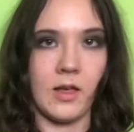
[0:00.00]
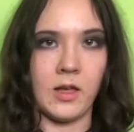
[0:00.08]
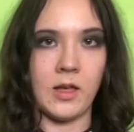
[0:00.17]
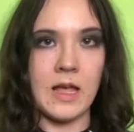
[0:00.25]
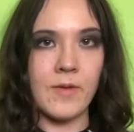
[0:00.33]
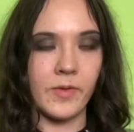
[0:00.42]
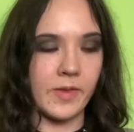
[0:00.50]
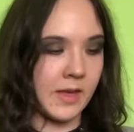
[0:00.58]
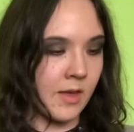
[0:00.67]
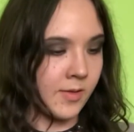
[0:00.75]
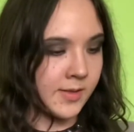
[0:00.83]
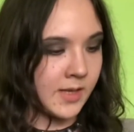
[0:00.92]
Everything
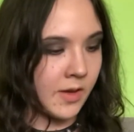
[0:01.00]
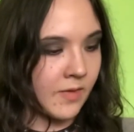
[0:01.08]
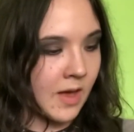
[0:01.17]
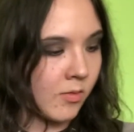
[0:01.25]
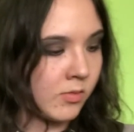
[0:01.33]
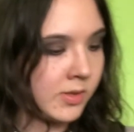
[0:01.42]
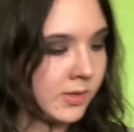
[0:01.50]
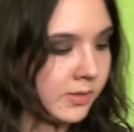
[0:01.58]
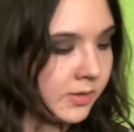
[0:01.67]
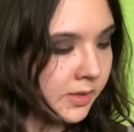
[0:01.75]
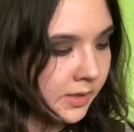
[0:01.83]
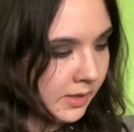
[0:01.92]
else I found
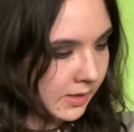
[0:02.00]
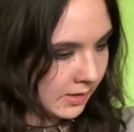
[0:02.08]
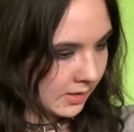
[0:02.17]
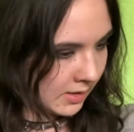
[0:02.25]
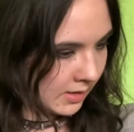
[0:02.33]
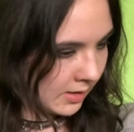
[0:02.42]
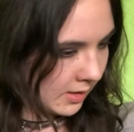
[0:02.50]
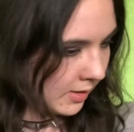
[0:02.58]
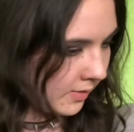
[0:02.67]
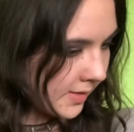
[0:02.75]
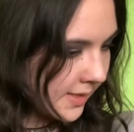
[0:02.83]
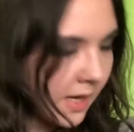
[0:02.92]
in
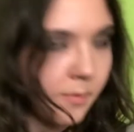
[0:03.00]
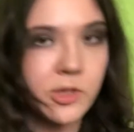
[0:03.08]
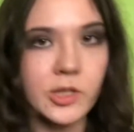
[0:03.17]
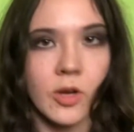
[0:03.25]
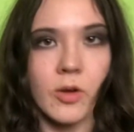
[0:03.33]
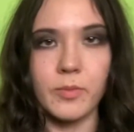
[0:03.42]
the same shop.